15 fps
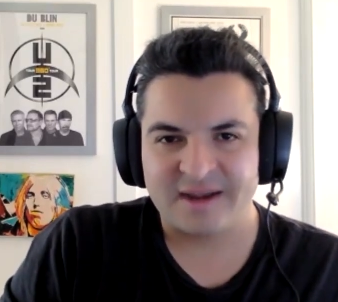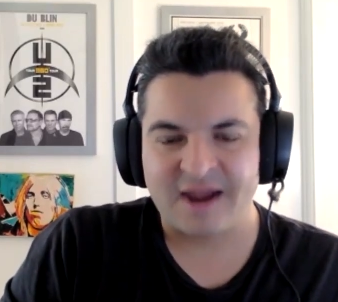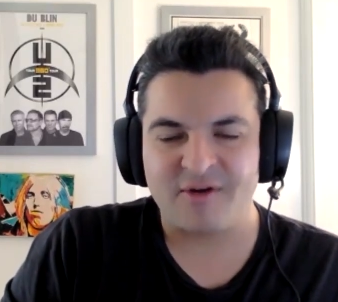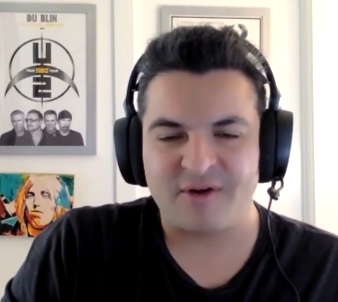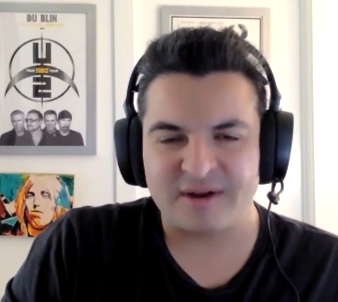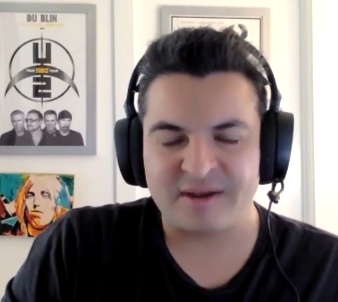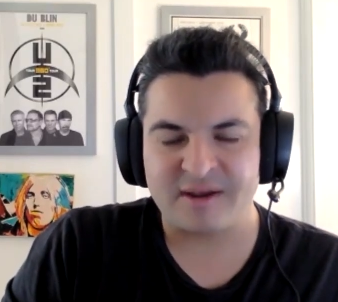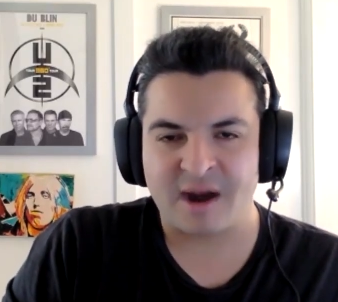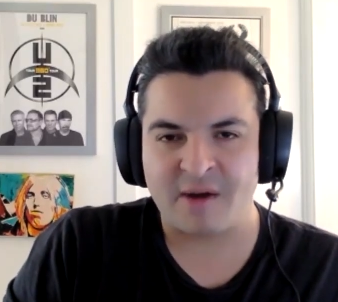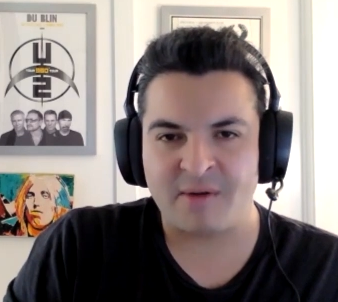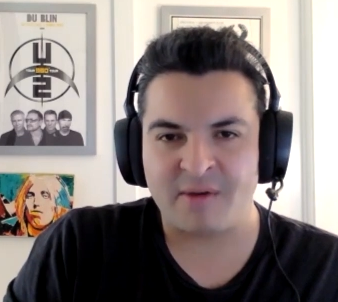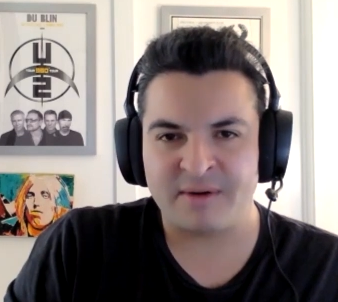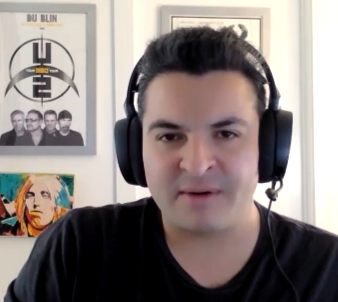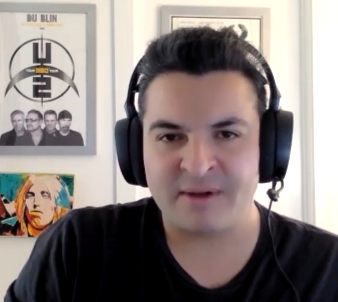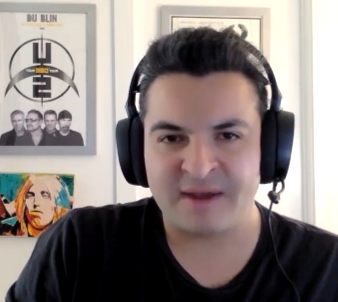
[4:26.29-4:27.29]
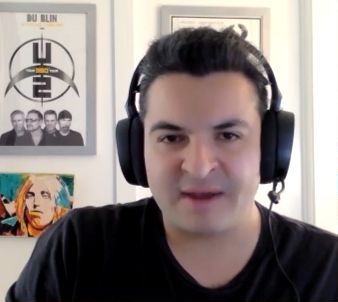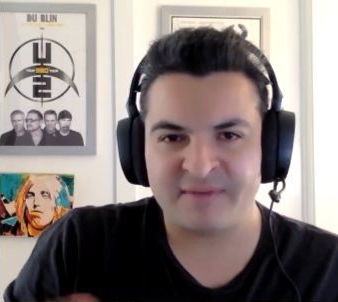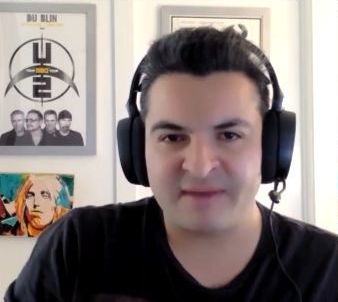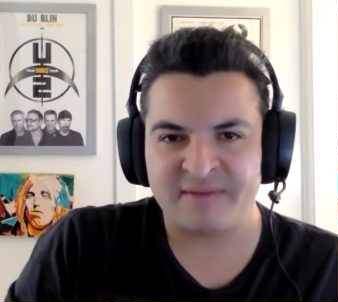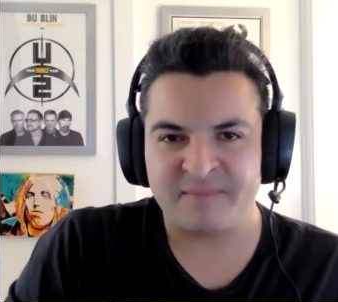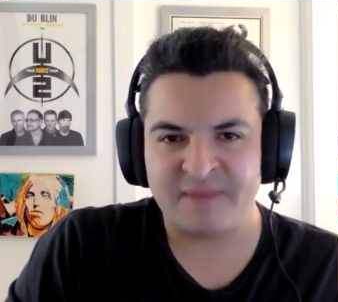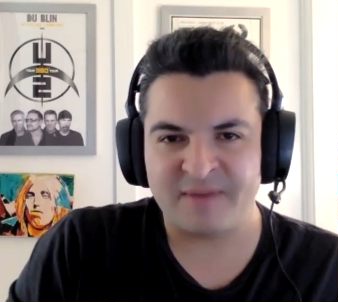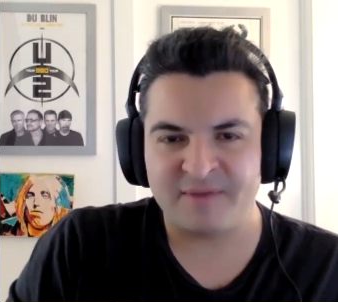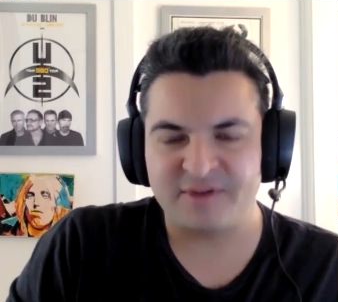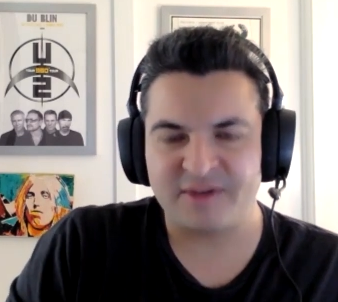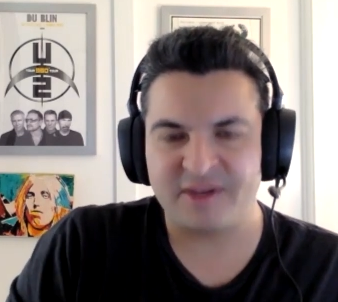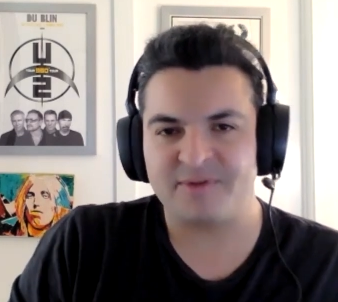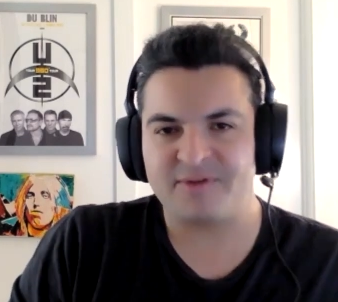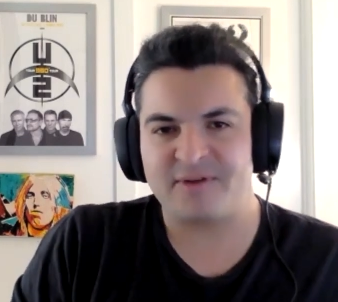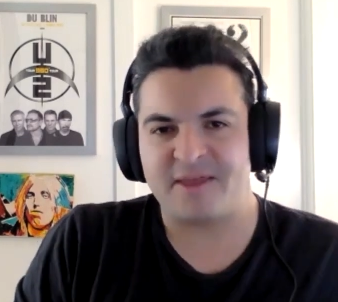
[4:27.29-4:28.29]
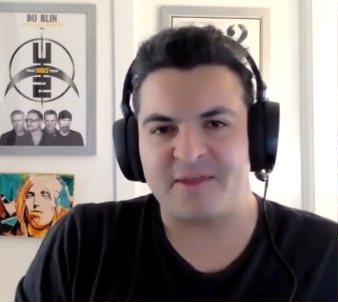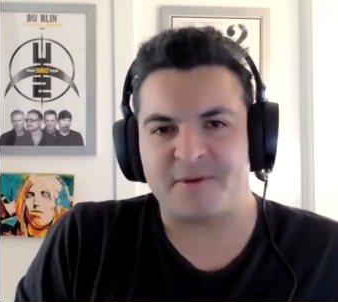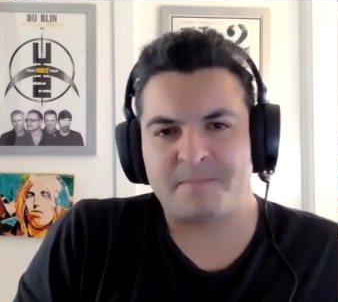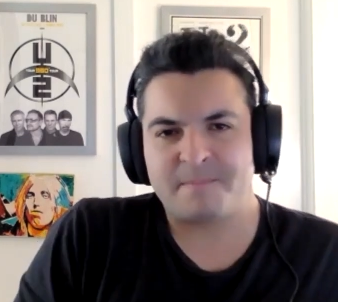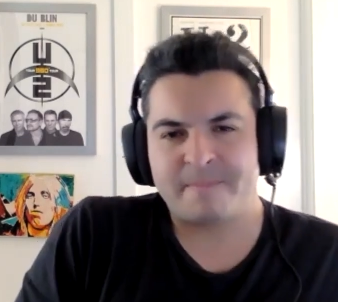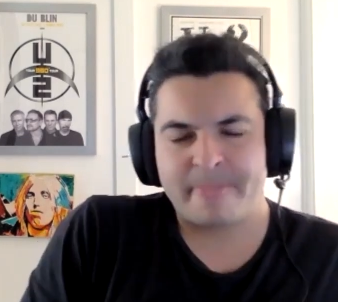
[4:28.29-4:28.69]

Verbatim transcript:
Speaker 1: How, how are you guys have been able to keep it together?